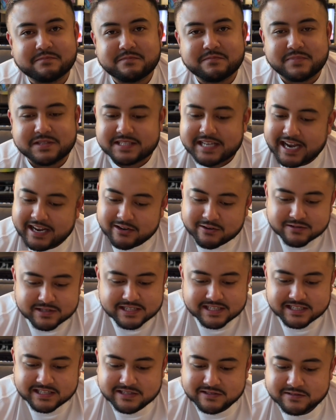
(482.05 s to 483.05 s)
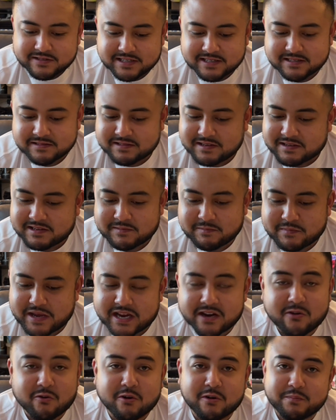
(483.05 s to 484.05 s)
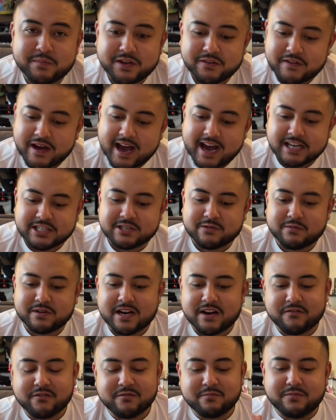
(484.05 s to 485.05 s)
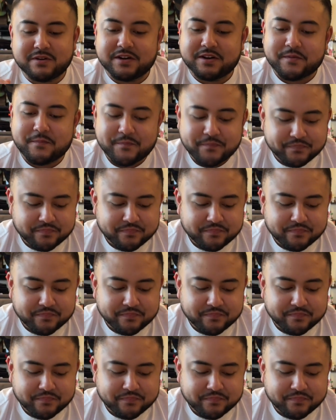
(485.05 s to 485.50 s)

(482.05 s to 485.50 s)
potatoes into it, make corned beef hash or whatever, but